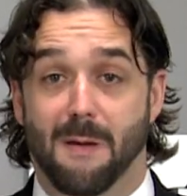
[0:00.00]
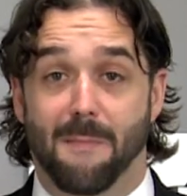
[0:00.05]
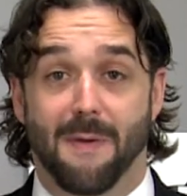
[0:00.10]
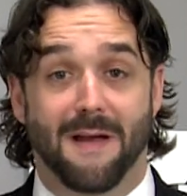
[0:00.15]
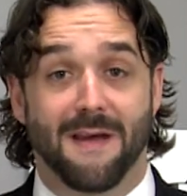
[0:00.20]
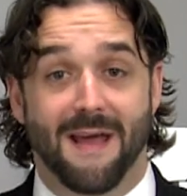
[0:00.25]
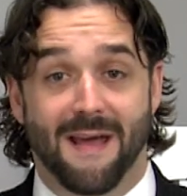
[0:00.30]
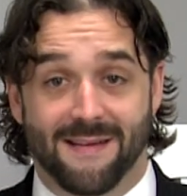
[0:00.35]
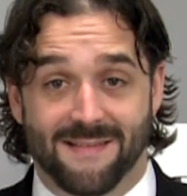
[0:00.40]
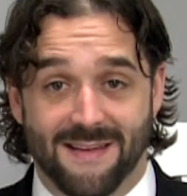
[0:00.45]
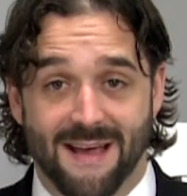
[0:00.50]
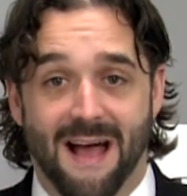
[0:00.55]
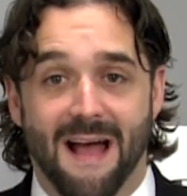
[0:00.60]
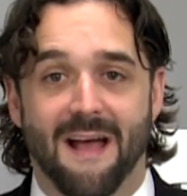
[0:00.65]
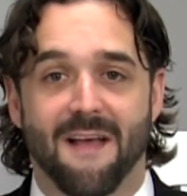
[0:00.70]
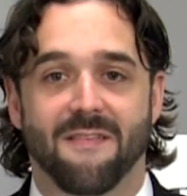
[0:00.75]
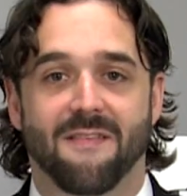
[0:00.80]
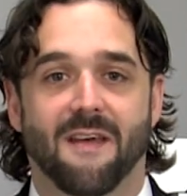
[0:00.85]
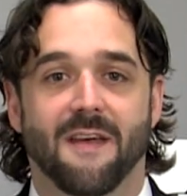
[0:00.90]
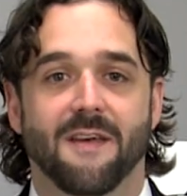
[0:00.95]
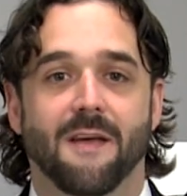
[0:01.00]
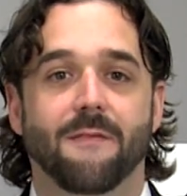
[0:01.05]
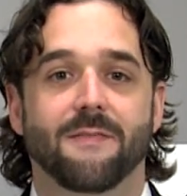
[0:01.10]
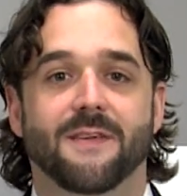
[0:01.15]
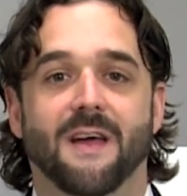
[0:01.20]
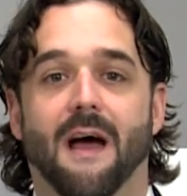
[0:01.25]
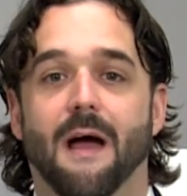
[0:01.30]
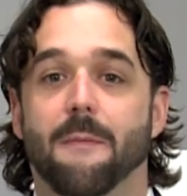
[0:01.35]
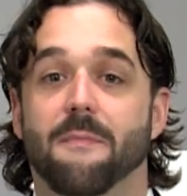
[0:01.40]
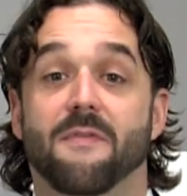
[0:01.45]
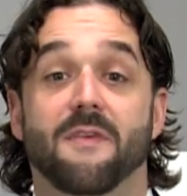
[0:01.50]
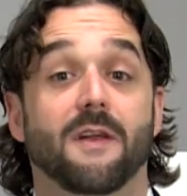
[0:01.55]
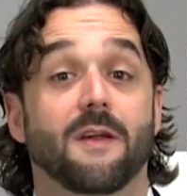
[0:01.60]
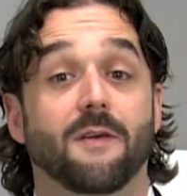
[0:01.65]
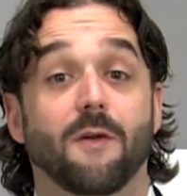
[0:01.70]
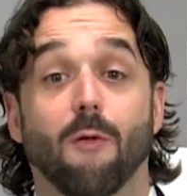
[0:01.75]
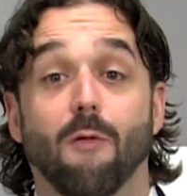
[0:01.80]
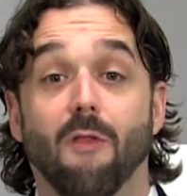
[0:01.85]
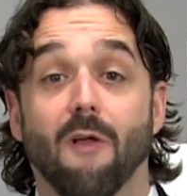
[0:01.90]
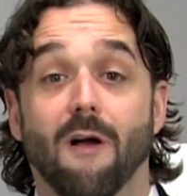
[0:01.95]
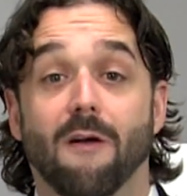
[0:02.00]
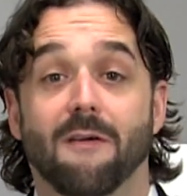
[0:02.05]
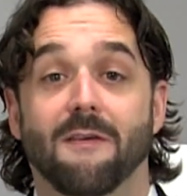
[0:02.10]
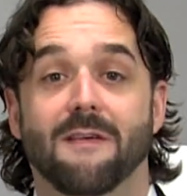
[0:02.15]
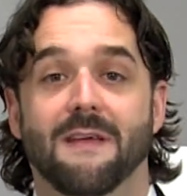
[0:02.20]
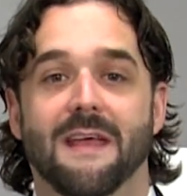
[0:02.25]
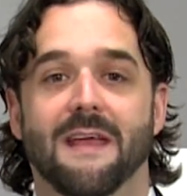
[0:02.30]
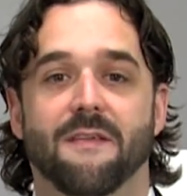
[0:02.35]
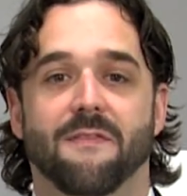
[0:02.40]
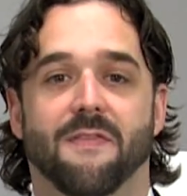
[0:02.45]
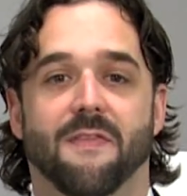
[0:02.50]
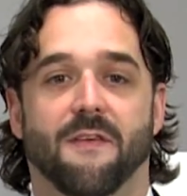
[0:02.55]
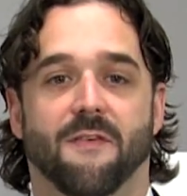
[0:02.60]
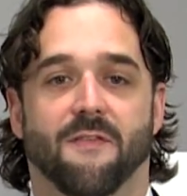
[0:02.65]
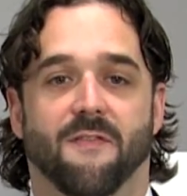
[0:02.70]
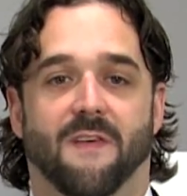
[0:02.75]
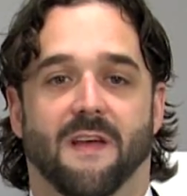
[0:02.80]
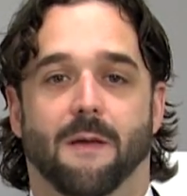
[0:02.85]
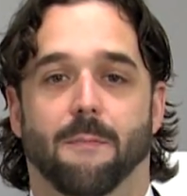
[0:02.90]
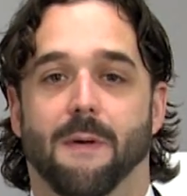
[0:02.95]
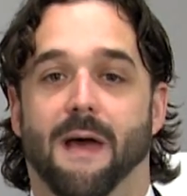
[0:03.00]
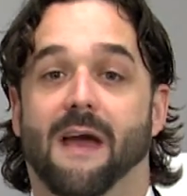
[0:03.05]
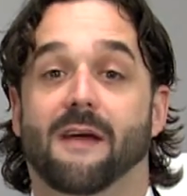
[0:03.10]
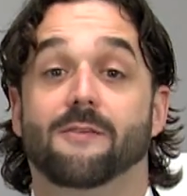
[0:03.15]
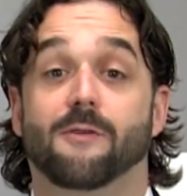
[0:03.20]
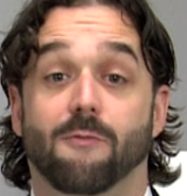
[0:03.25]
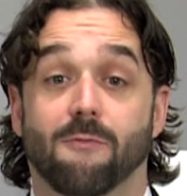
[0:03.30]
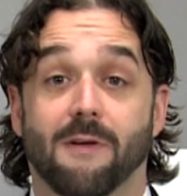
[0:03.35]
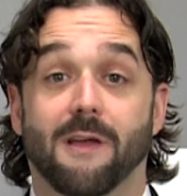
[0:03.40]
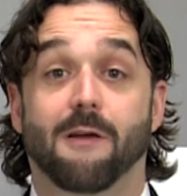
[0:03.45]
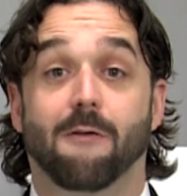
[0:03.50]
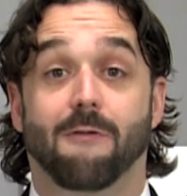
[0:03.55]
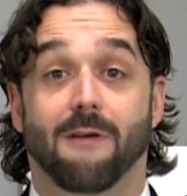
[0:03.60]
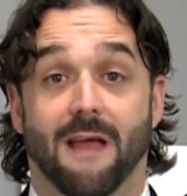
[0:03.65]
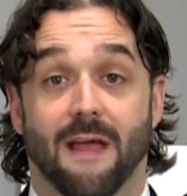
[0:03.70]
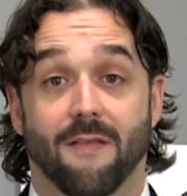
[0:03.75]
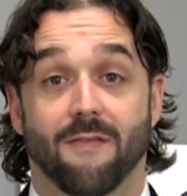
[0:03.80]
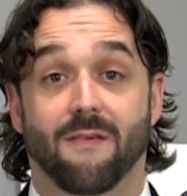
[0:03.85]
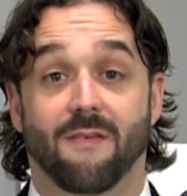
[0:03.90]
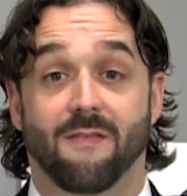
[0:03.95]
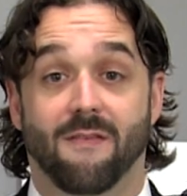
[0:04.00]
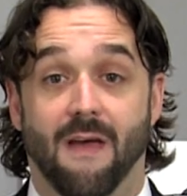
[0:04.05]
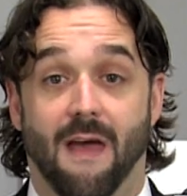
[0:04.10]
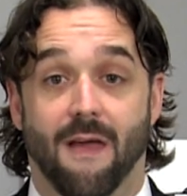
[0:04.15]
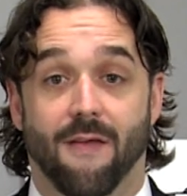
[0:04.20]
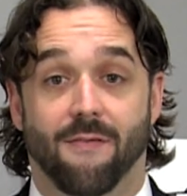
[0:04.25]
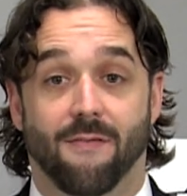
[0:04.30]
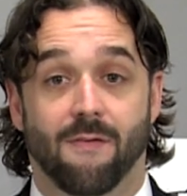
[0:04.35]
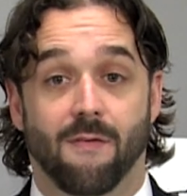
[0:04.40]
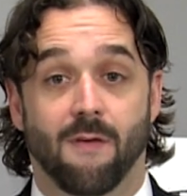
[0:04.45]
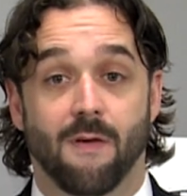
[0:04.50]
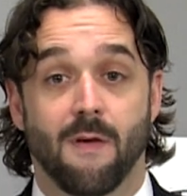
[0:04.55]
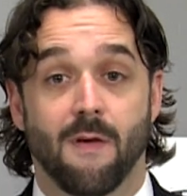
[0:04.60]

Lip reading: my neckties enough times that it no longer needs this feedback to recreate success.